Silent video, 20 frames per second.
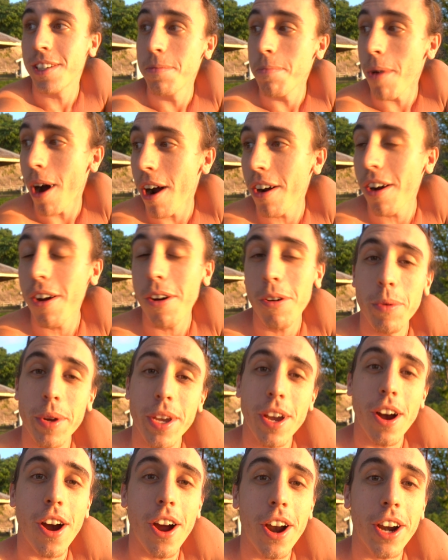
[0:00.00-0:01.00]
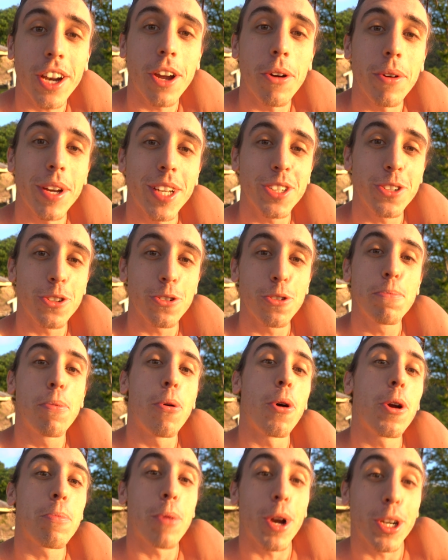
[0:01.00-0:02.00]
Tomorrow we are going to
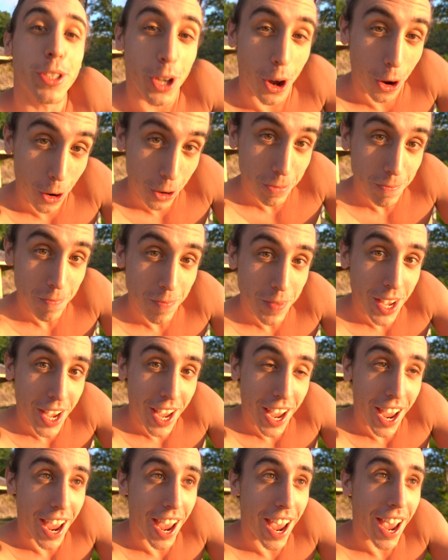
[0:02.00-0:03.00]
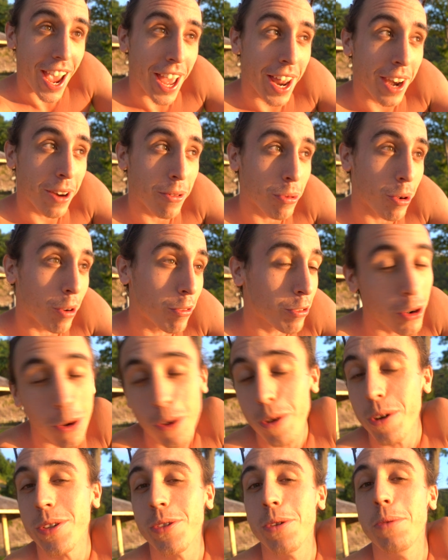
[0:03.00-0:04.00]
Port Barton, and of
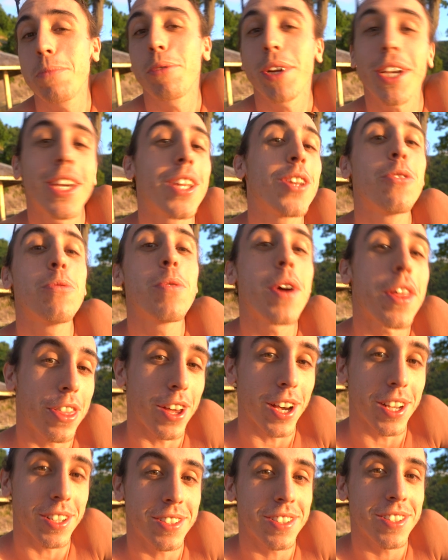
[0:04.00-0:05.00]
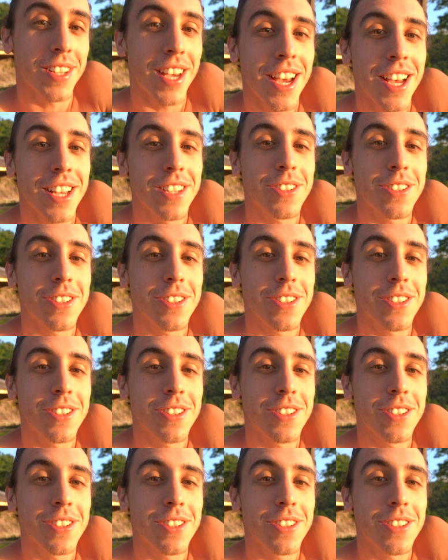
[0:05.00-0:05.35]
course we're bringing you with us.